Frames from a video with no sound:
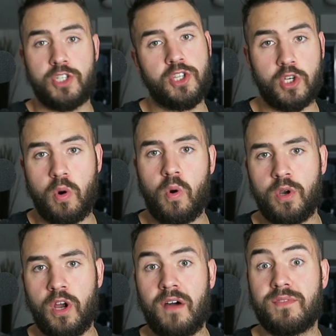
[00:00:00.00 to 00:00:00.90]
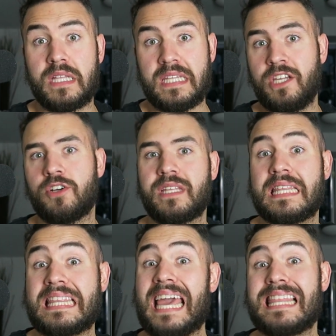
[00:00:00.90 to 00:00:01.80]
to the corner of the leader
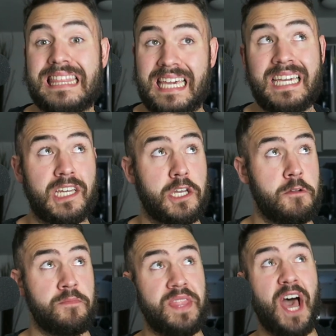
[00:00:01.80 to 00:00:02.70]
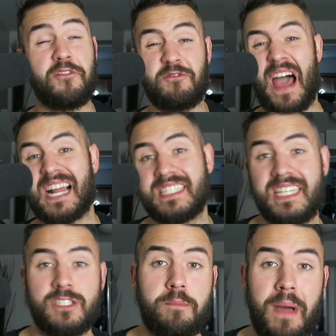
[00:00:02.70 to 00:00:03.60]
that they think that fact
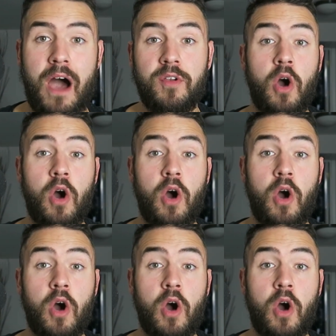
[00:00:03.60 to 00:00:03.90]
is about.